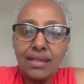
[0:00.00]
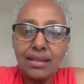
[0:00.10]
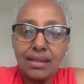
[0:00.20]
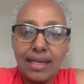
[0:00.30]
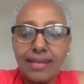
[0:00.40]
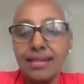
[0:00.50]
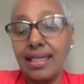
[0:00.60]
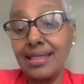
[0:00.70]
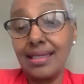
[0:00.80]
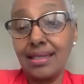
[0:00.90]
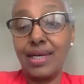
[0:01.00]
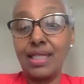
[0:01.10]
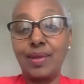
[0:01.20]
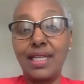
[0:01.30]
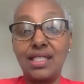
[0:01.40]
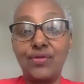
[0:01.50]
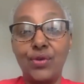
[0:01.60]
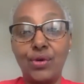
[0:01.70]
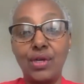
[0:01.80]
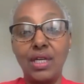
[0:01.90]
Yeah, that's a great place
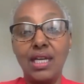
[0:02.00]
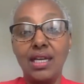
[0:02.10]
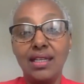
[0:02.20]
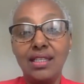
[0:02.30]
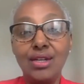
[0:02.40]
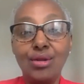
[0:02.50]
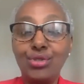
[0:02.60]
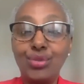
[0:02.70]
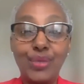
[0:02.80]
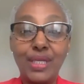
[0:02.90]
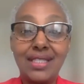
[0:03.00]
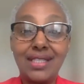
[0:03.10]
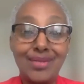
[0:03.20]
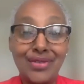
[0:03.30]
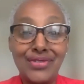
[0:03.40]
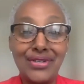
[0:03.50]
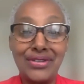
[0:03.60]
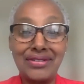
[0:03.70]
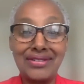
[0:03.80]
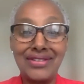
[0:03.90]
for to bring some of
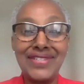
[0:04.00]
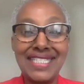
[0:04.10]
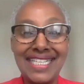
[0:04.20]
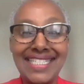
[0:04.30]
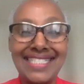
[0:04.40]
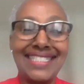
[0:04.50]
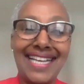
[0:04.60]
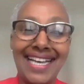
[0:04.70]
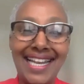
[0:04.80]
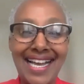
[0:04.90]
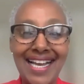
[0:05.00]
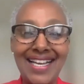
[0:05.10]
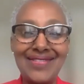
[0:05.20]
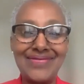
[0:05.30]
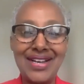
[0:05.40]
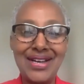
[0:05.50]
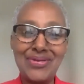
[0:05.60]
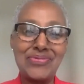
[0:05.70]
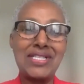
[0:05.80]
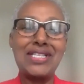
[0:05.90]
your conversation alive
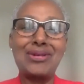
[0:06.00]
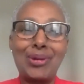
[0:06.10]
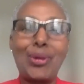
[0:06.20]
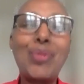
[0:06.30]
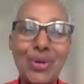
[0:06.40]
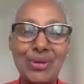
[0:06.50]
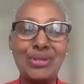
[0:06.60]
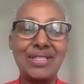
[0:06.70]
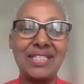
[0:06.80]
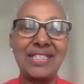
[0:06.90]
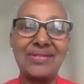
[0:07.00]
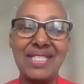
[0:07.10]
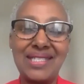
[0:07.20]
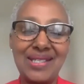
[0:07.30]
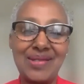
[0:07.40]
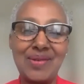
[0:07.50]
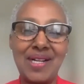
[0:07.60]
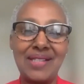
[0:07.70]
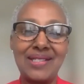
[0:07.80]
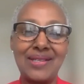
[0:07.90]
with the global reach as
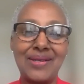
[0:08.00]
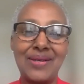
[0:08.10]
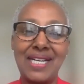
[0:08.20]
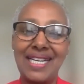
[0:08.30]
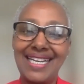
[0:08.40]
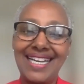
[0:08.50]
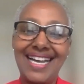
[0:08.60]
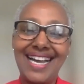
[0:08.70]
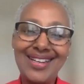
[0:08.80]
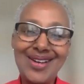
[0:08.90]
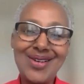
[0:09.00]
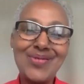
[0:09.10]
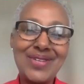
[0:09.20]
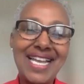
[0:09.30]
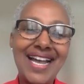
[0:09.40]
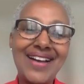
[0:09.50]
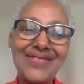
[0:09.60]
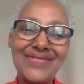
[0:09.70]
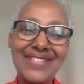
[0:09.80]
well. So I know we have